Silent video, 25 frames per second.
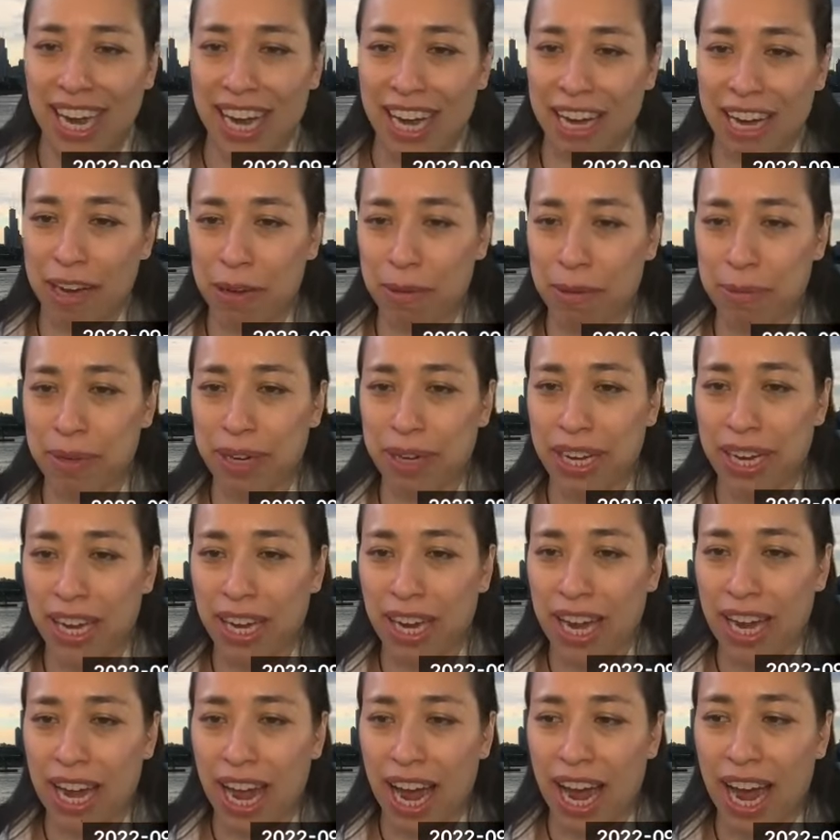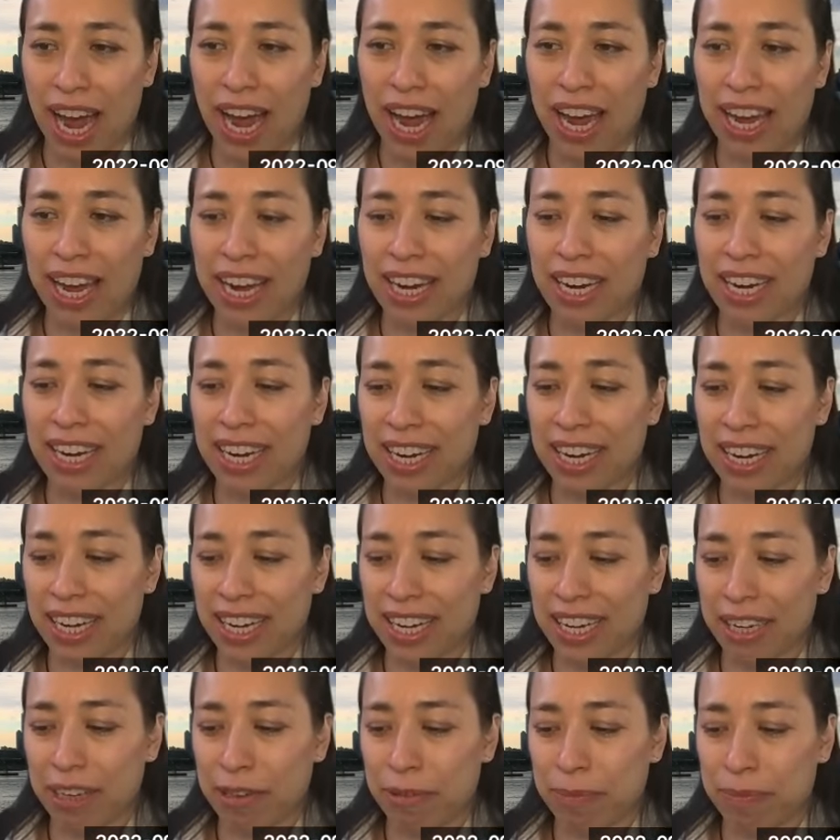Um, I
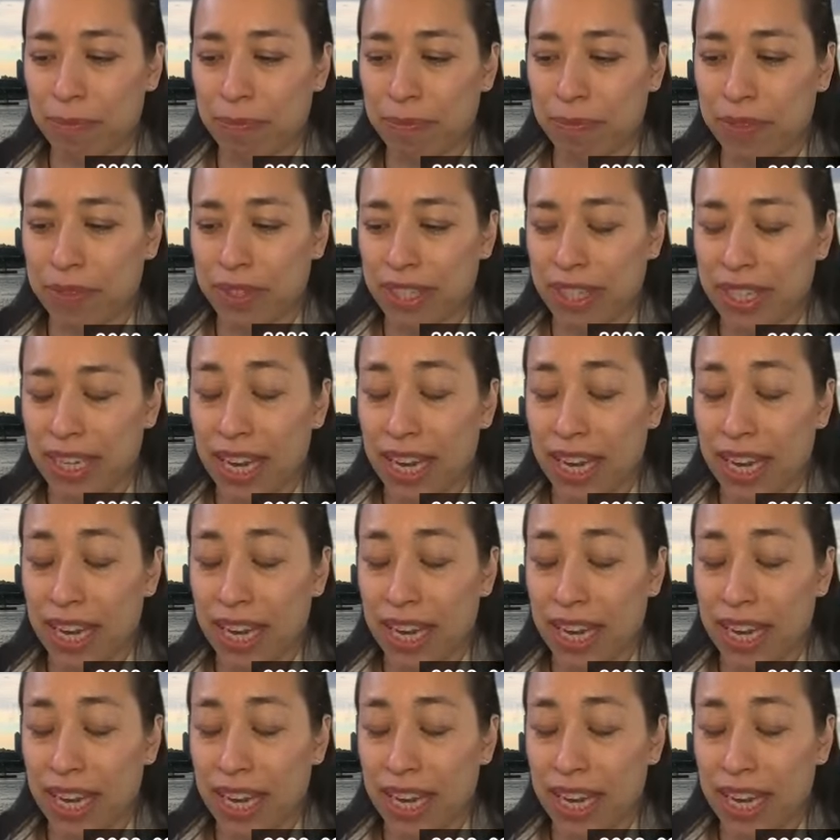um,